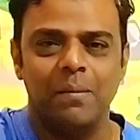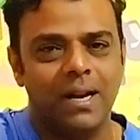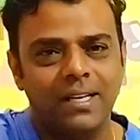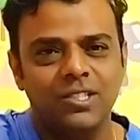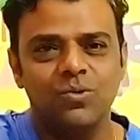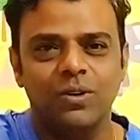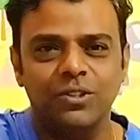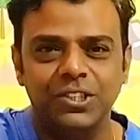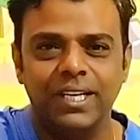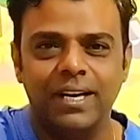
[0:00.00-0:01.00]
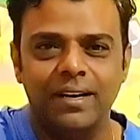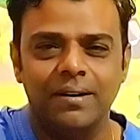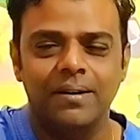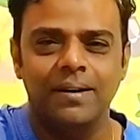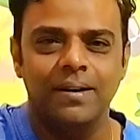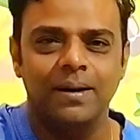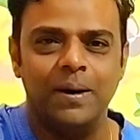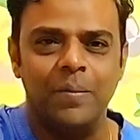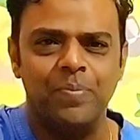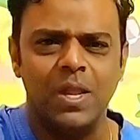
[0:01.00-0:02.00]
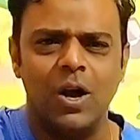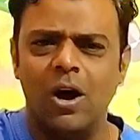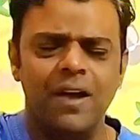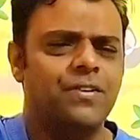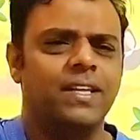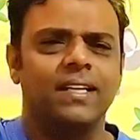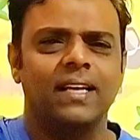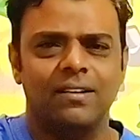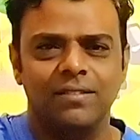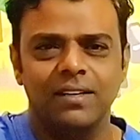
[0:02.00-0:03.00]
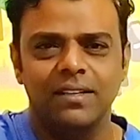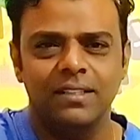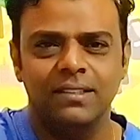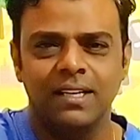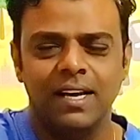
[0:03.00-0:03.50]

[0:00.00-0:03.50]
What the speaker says: but I just want to share everything that I've learned.